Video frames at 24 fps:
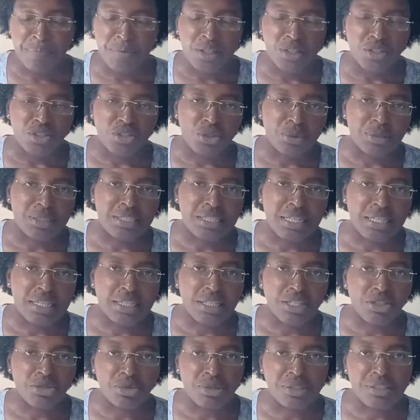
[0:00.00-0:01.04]
So isn't that
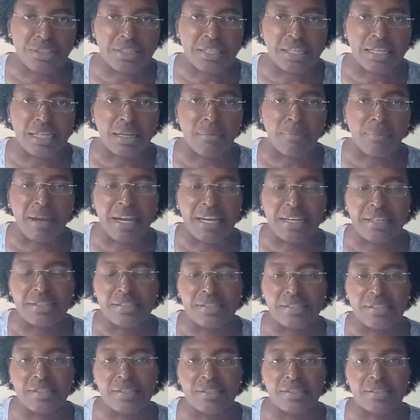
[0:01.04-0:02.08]
interesting? It
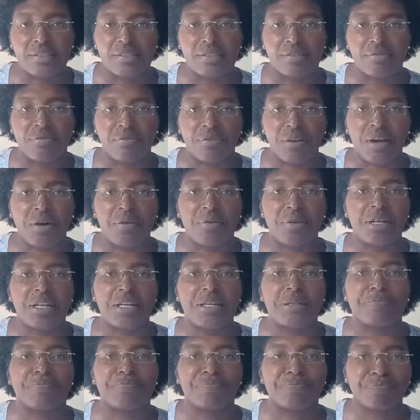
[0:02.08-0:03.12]
makes this
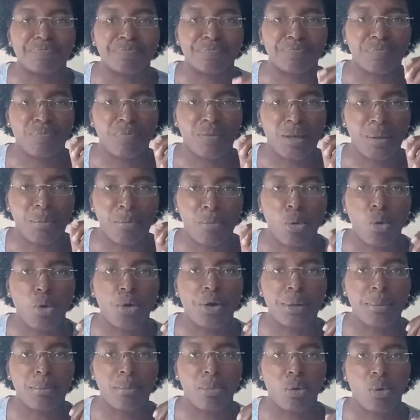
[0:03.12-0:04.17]
very
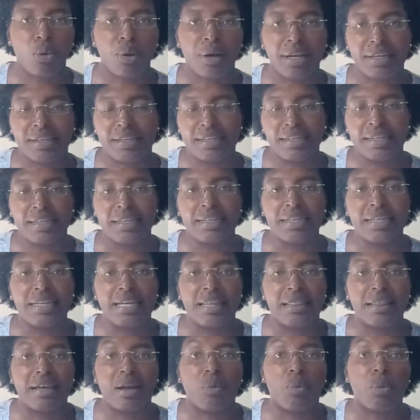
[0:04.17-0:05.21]
important point
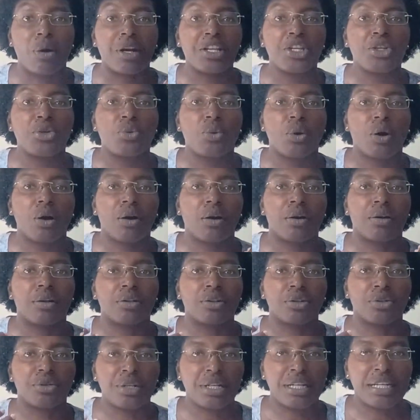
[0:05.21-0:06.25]
that when you are
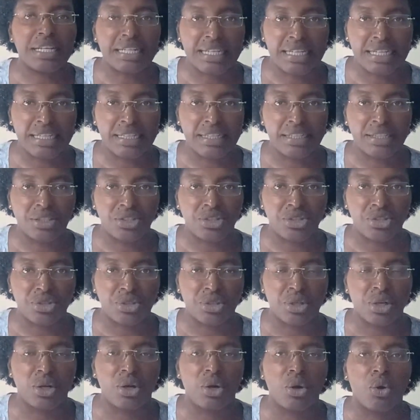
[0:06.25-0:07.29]
learning English
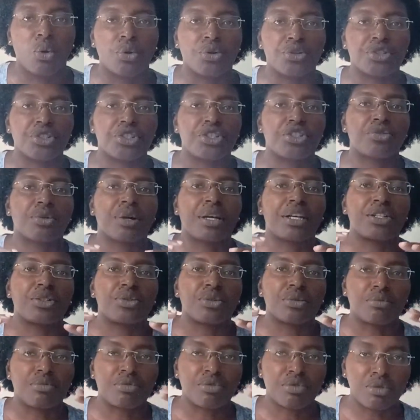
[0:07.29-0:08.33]
or just trying
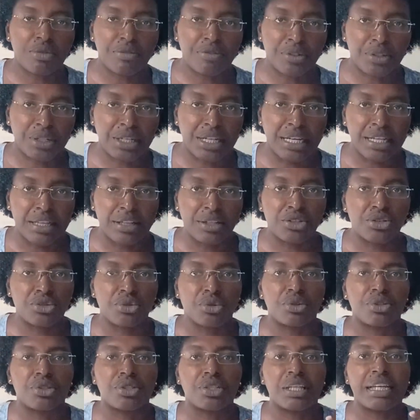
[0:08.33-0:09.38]
to improve your English
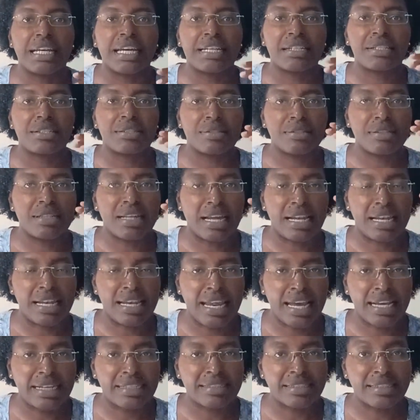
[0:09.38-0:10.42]
or to get to that
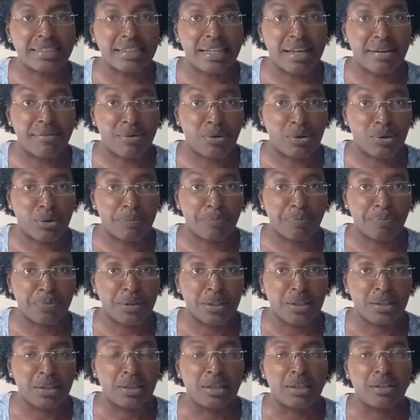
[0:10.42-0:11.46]
next level,
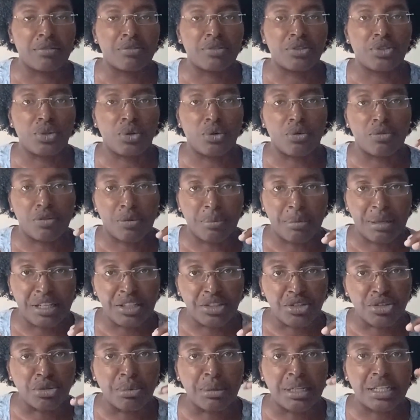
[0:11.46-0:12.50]
so from
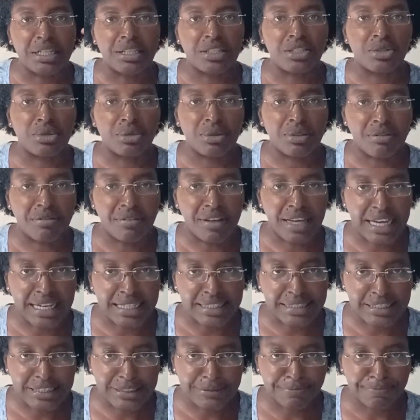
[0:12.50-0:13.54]
intermediate to
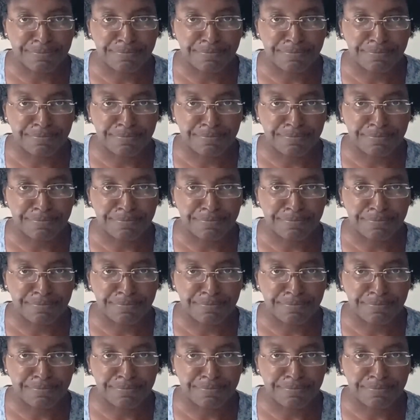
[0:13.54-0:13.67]
advanced,